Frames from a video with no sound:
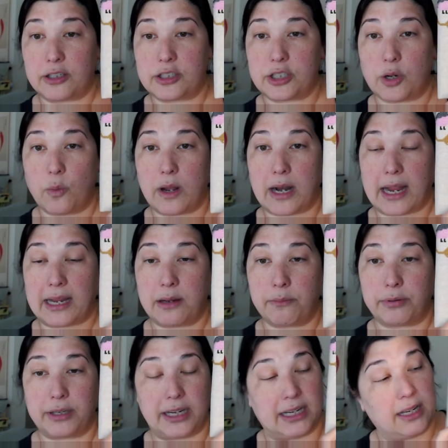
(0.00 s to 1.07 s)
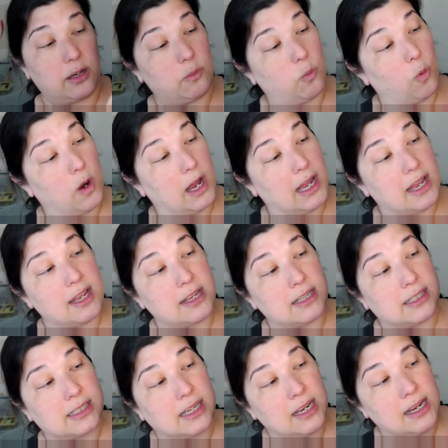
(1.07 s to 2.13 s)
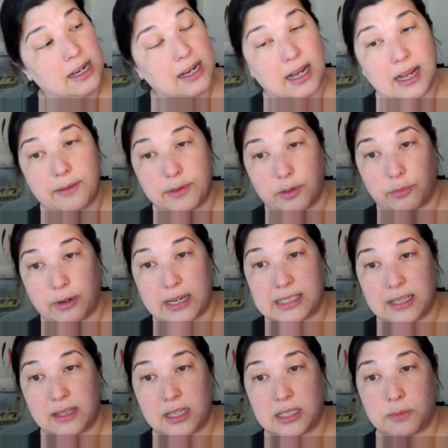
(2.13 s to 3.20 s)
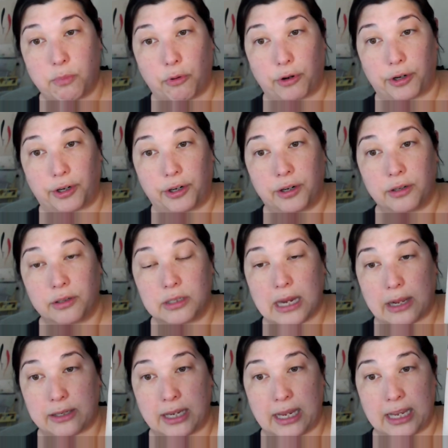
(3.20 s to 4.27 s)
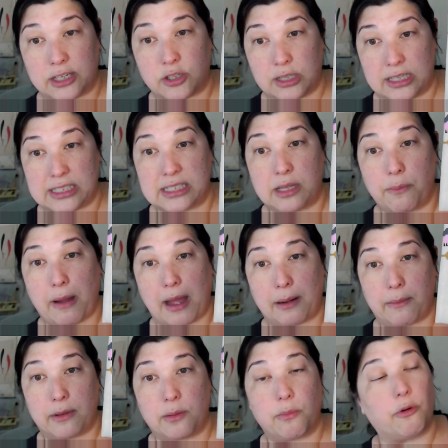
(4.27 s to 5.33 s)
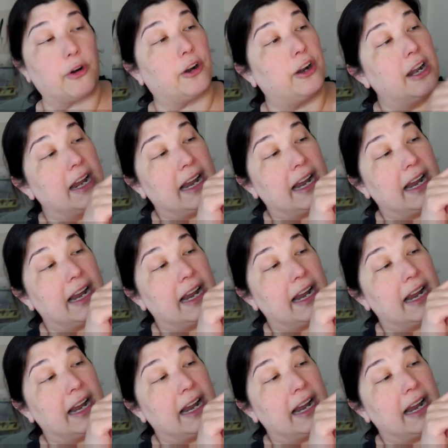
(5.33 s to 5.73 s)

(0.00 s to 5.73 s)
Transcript: So what I completed was um, the rest of this border down the edge. This is the bottom of the border.